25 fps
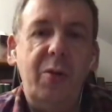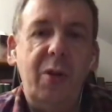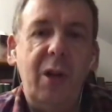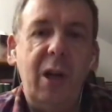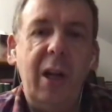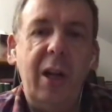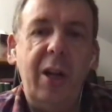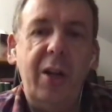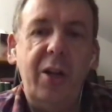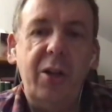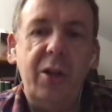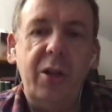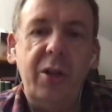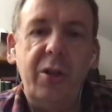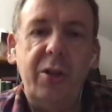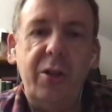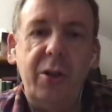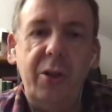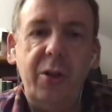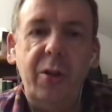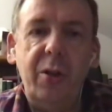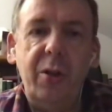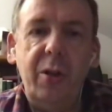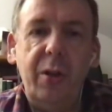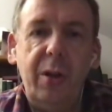with
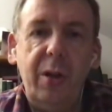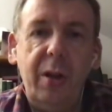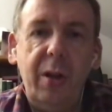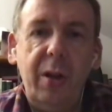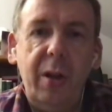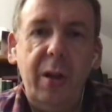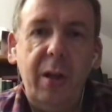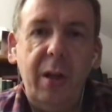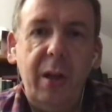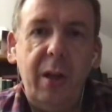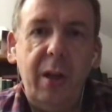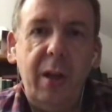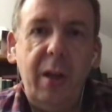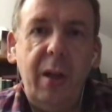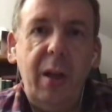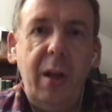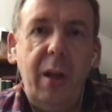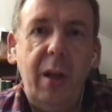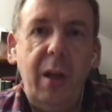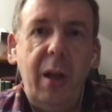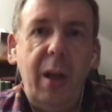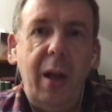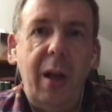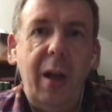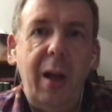relation to
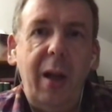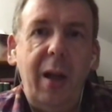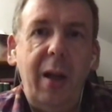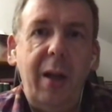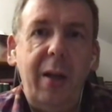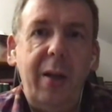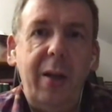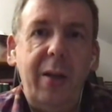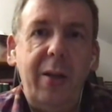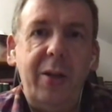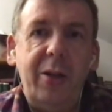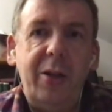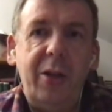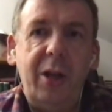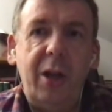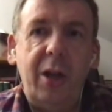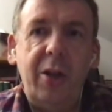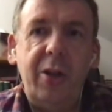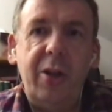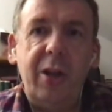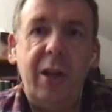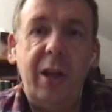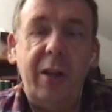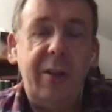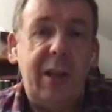the church.
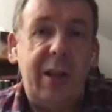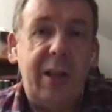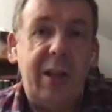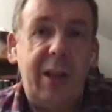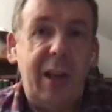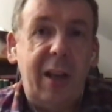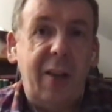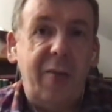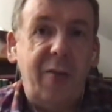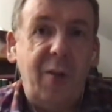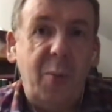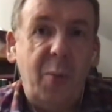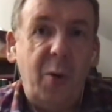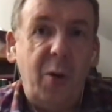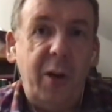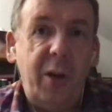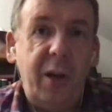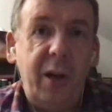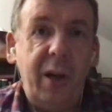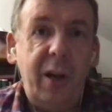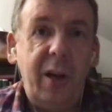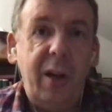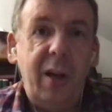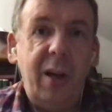As I think everybody